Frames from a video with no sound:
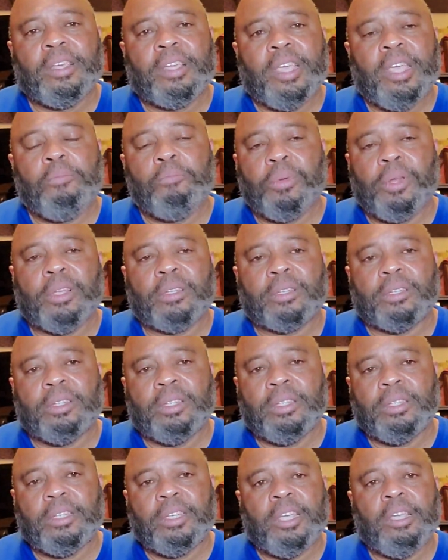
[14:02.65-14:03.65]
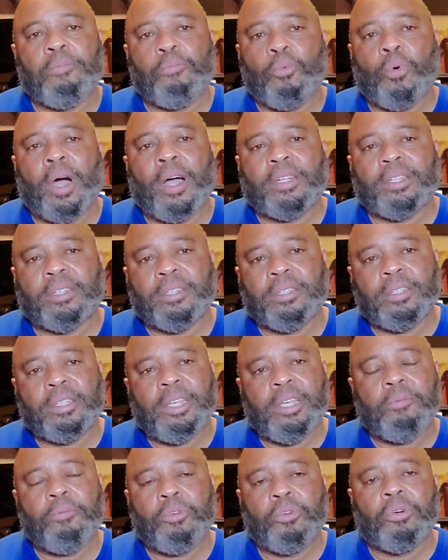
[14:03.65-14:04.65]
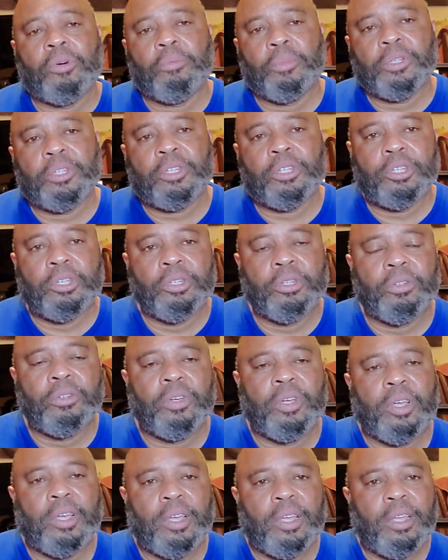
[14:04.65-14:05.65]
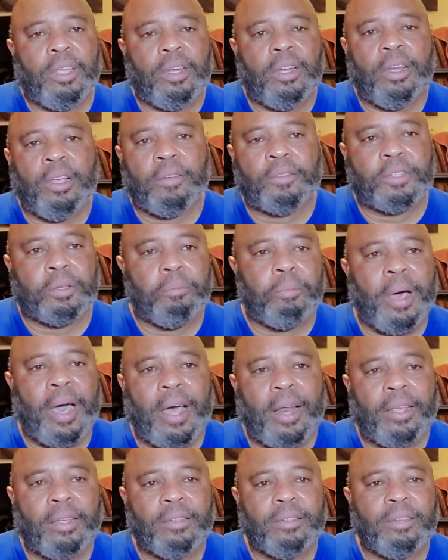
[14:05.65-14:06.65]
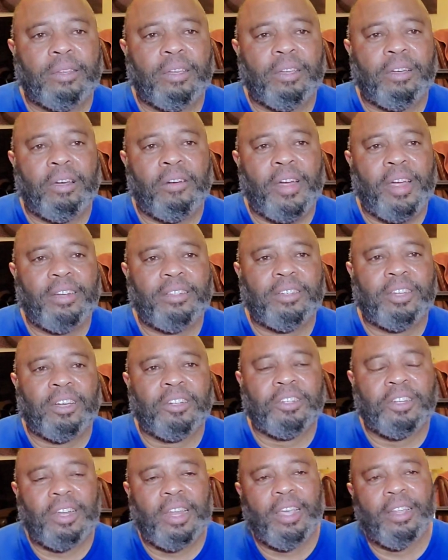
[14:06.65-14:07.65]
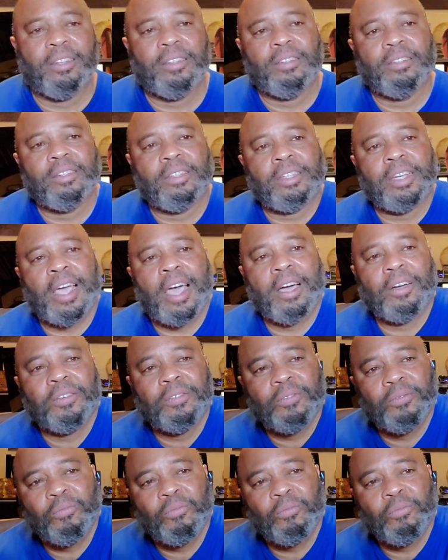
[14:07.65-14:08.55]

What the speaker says: Keep listening, keep watching, keep doing what you do, and love somebody. All right. Talk to you later. Ciao.